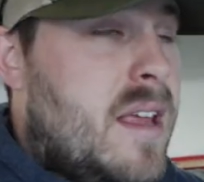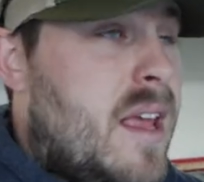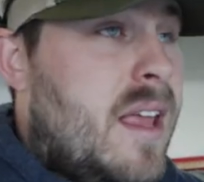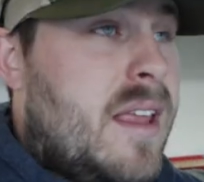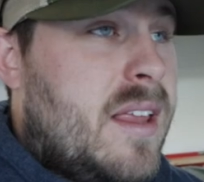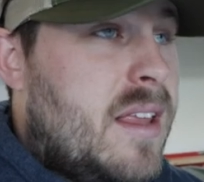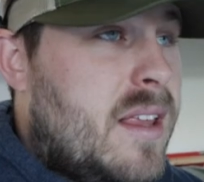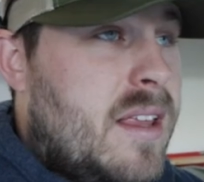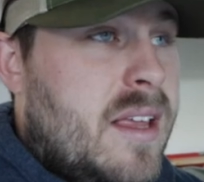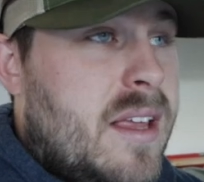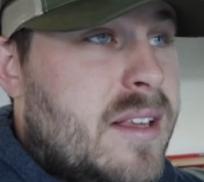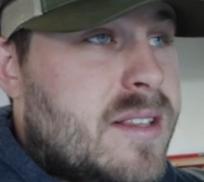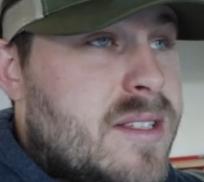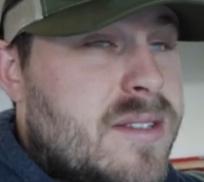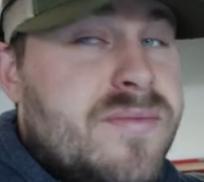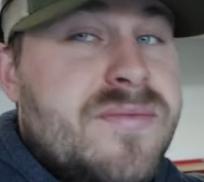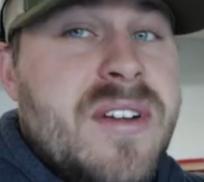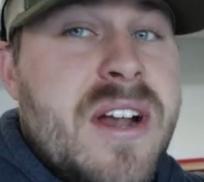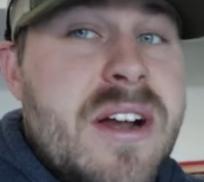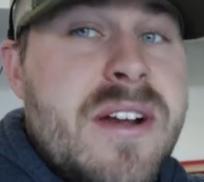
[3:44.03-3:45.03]
it's
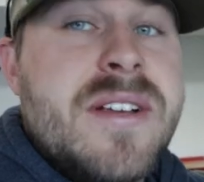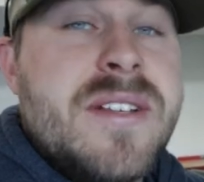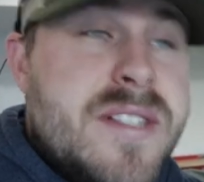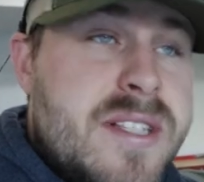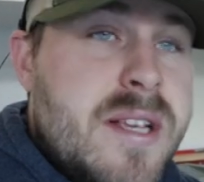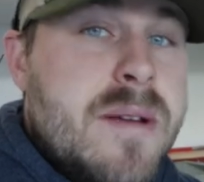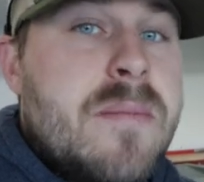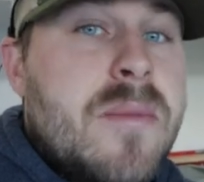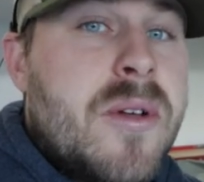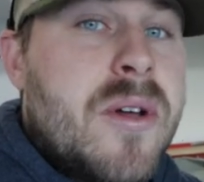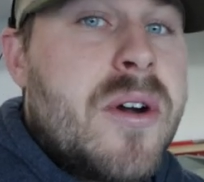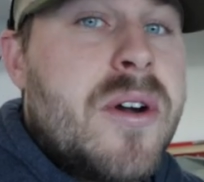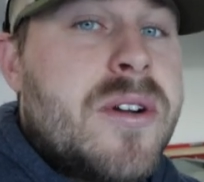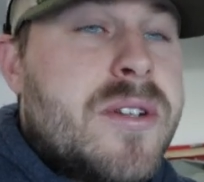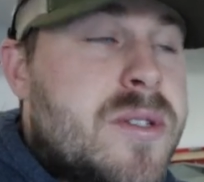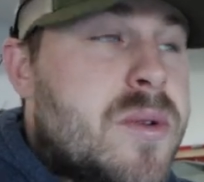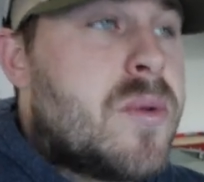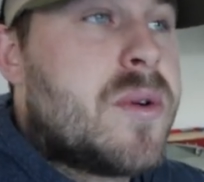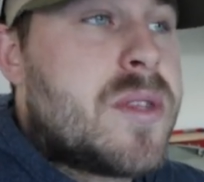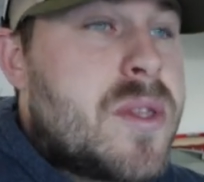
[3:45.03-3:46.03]
very similar
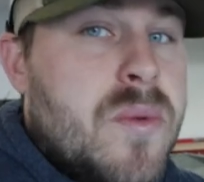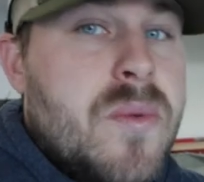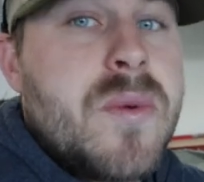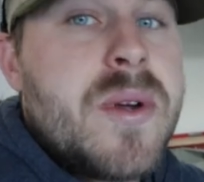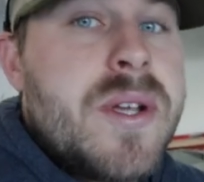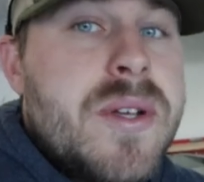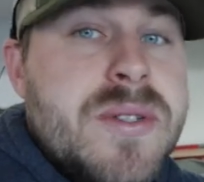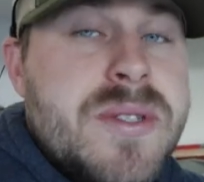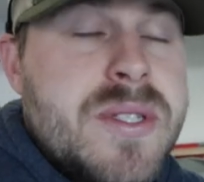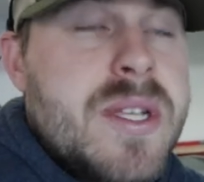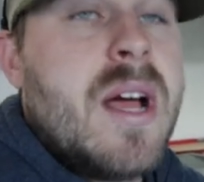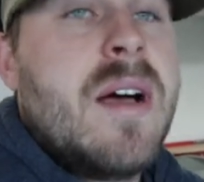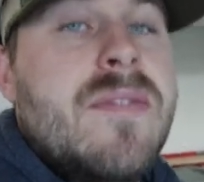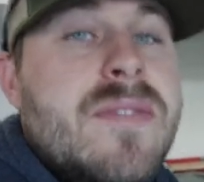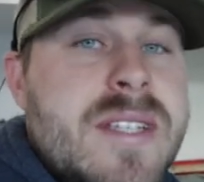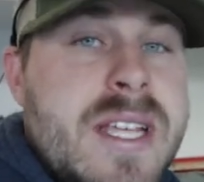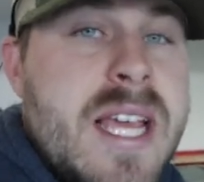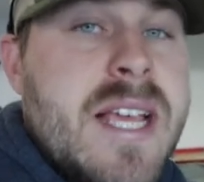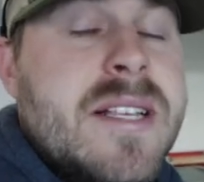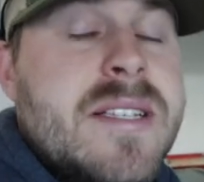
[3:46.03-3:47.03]
to what the real stuff
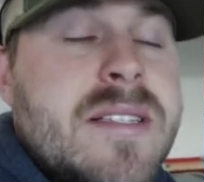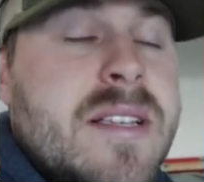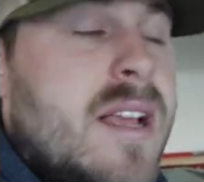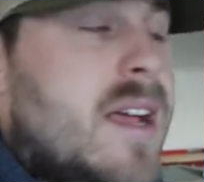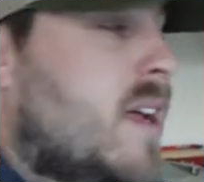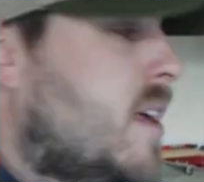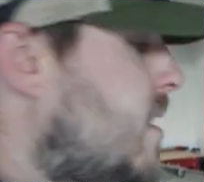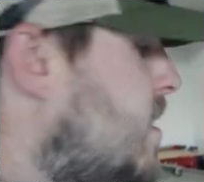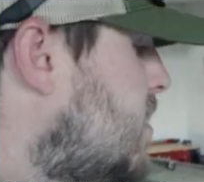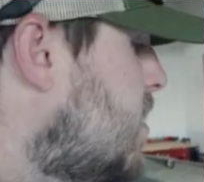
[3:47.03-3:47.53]
tastes like.